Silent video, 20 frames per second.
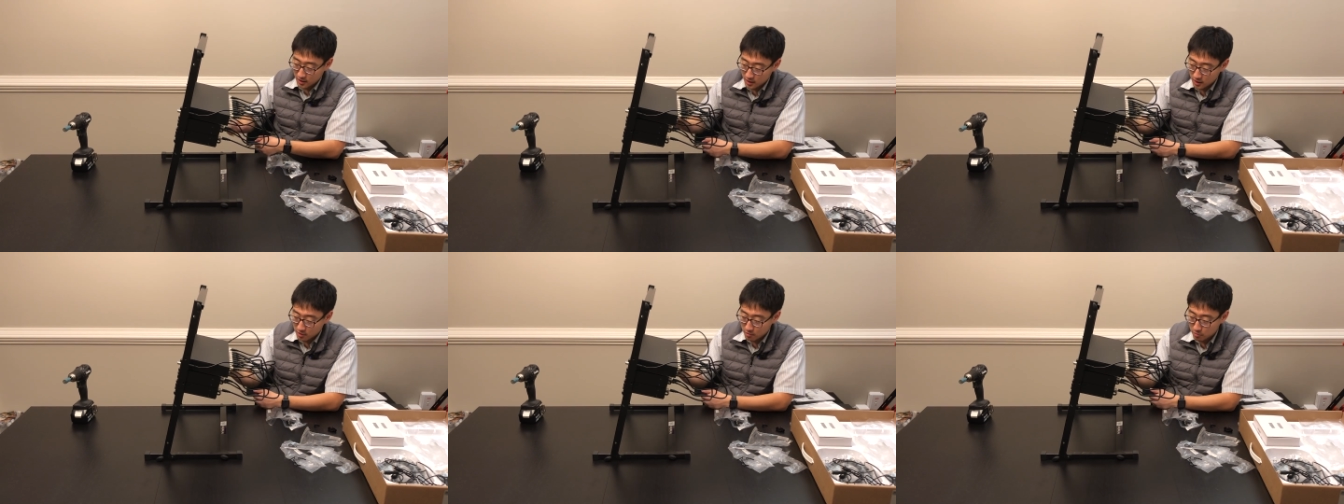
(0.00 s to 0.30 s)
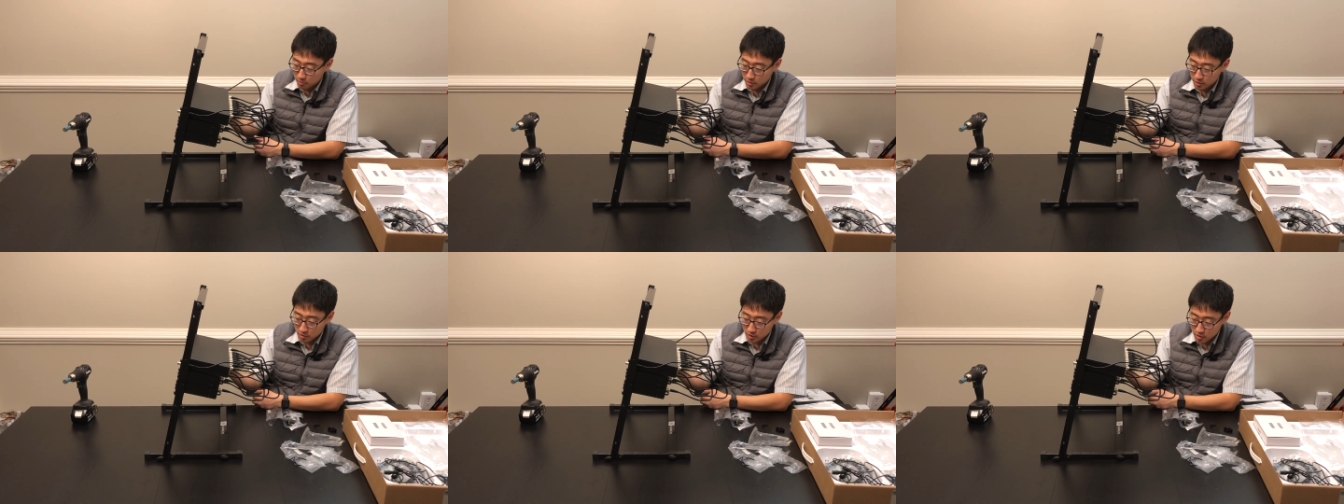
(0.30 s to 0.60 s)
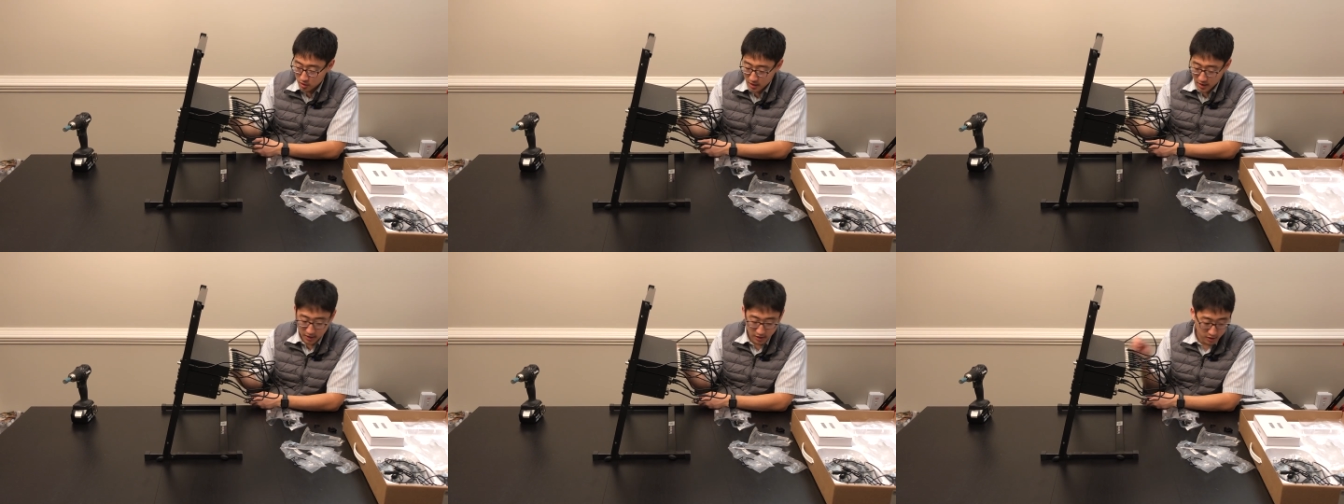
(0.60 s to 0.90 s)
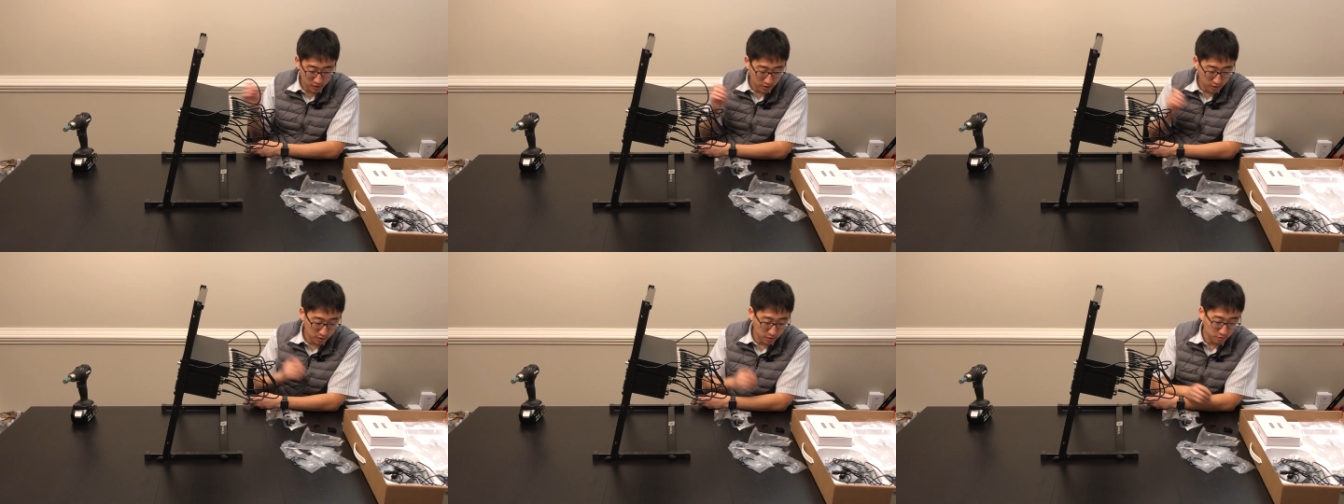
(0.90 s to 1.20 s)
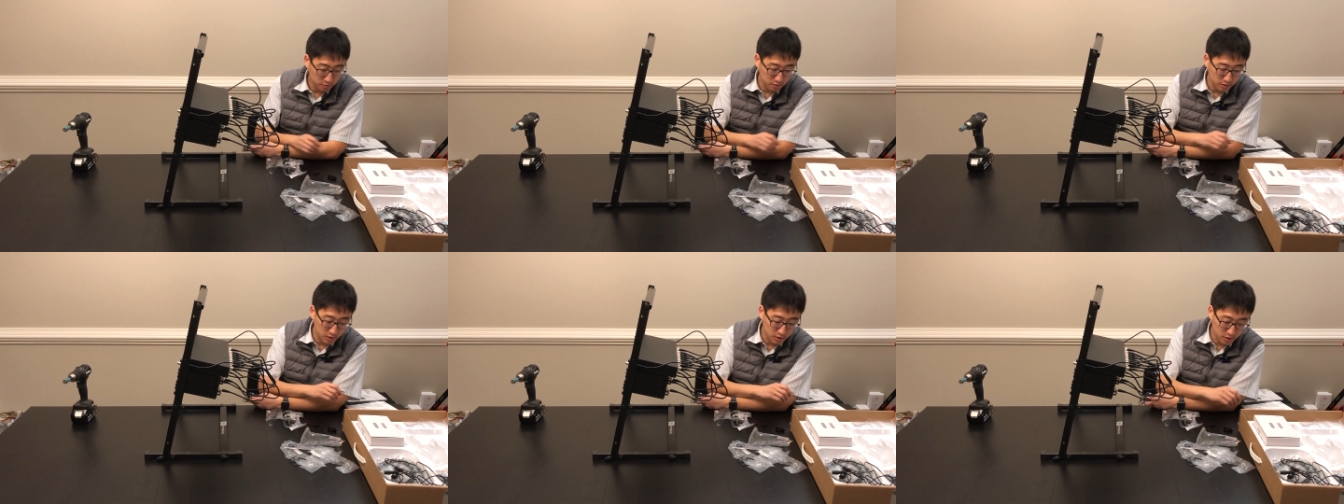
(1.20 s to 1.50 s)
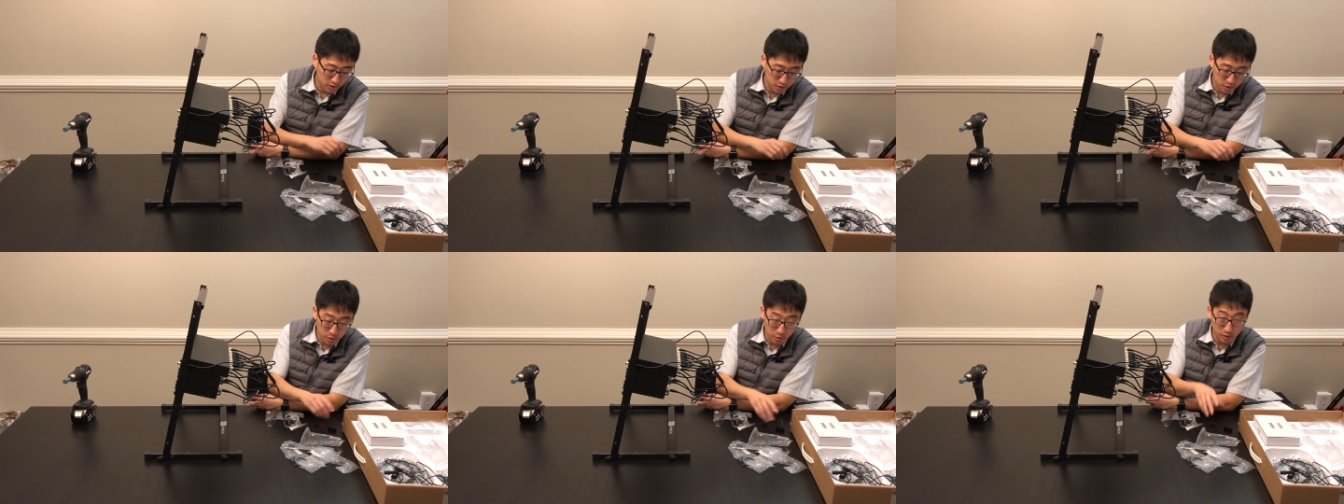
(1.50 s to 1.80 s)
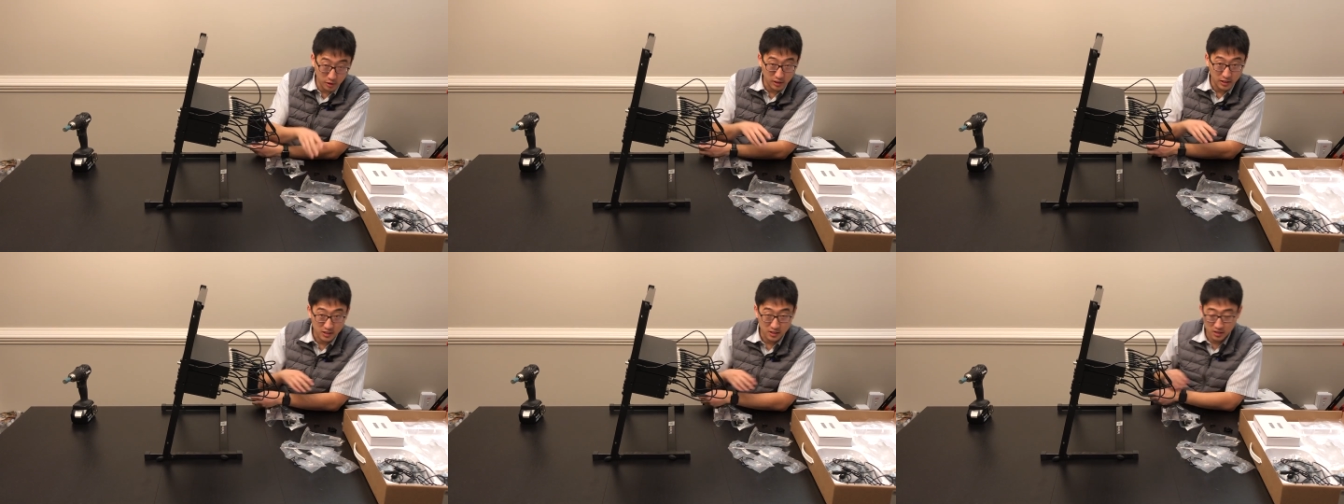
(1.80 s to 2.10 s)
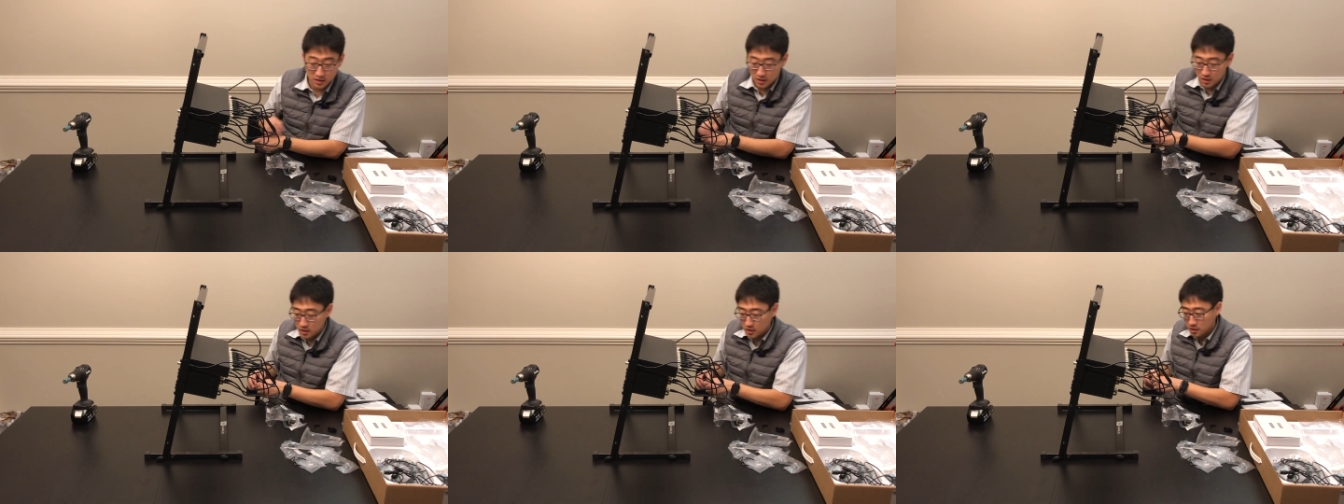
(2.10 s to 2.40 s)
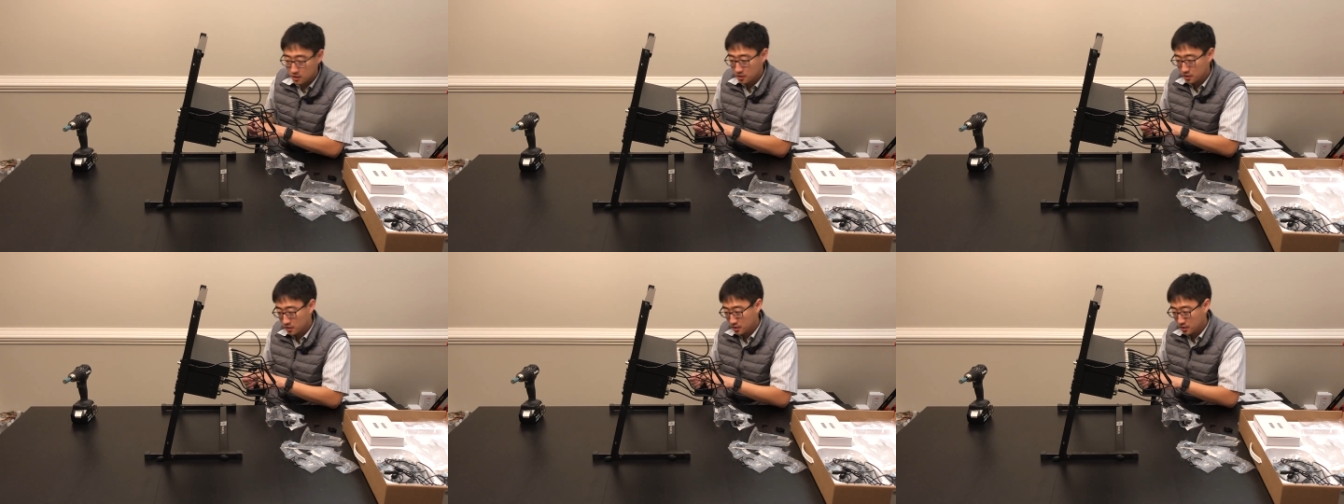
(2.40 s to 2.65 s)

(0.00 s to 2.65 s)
input jack of the Q L X D